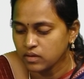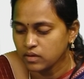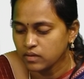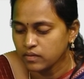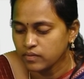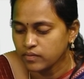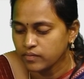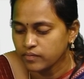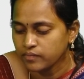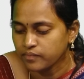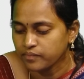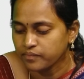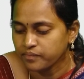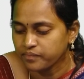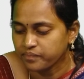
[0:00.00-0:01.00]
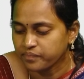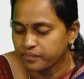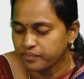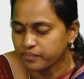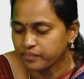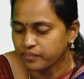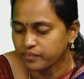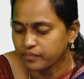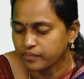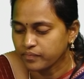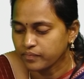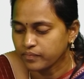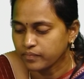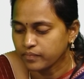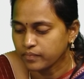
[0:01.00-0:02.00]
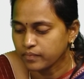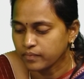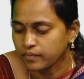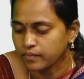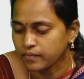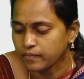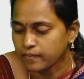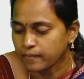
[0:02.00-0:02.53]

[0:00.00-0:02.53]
(silence)